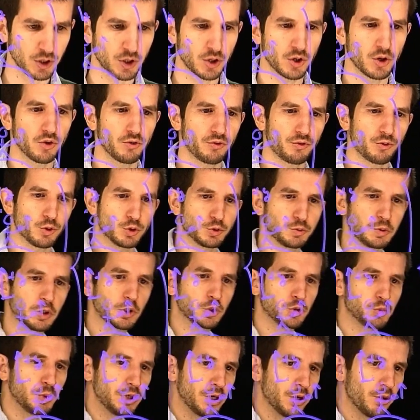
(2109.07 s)
Of course, because
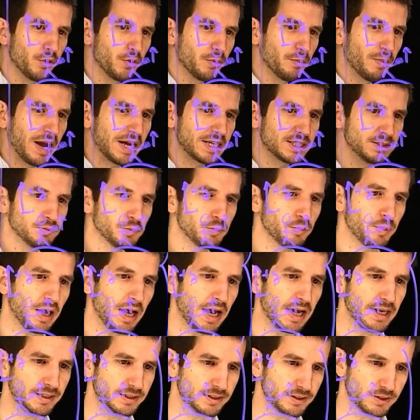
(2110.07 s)
we know the maximum
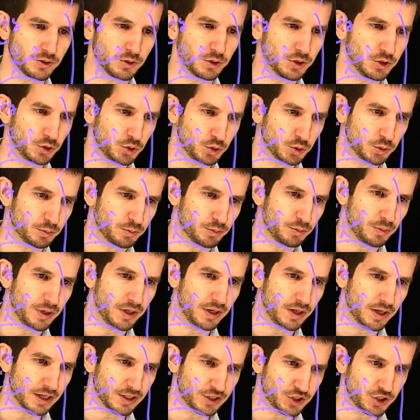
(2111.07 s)
height is going to be
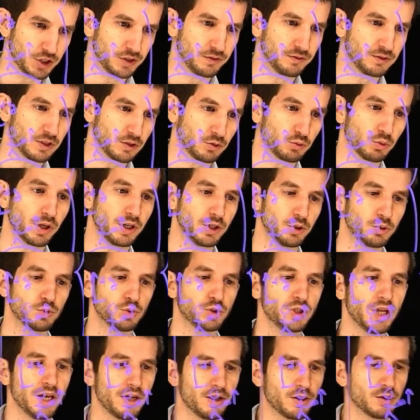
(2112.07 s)
achieved at 22
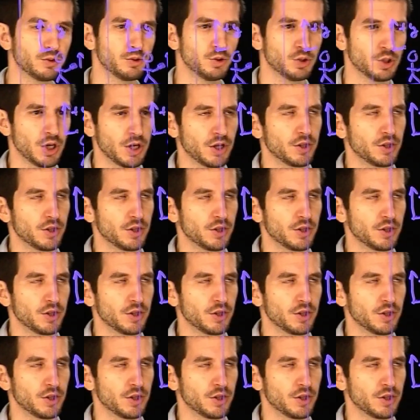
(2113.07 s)
seconds,